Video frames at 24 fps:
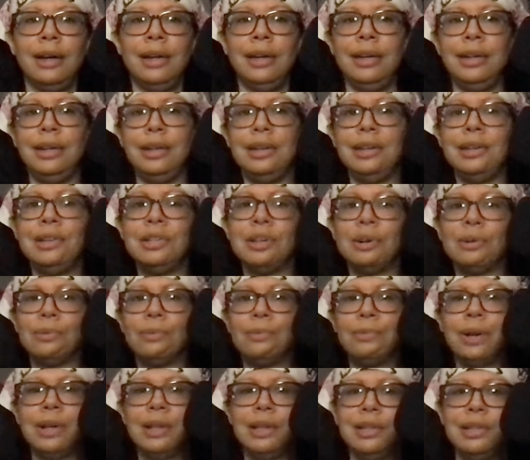It is
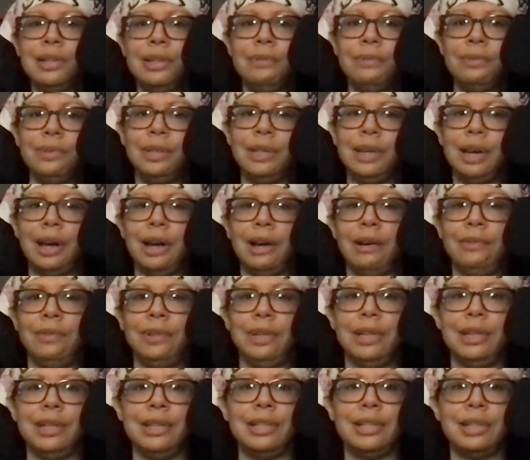relatively
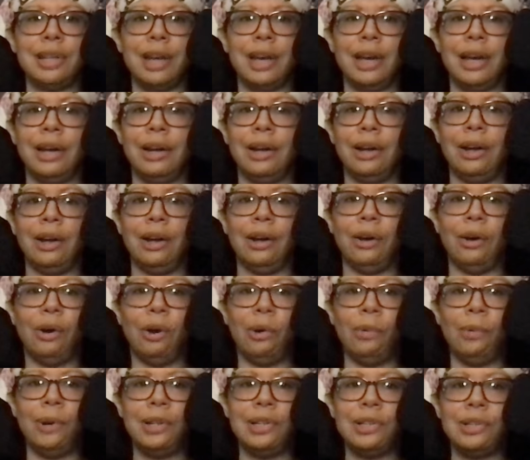obvious that
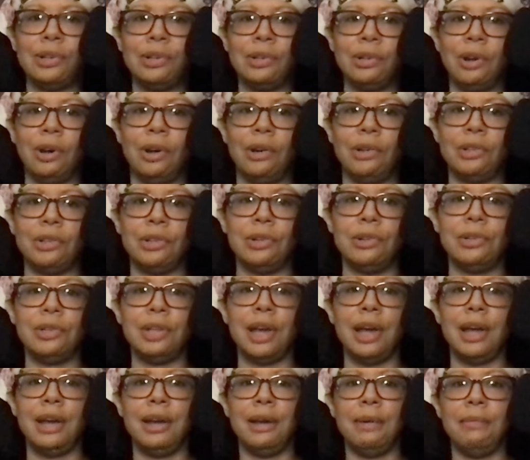all Western cultures
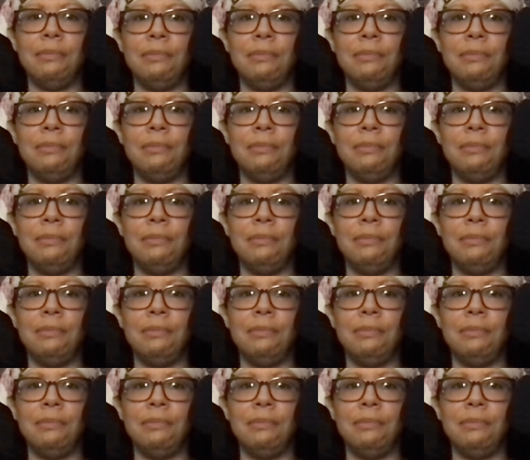and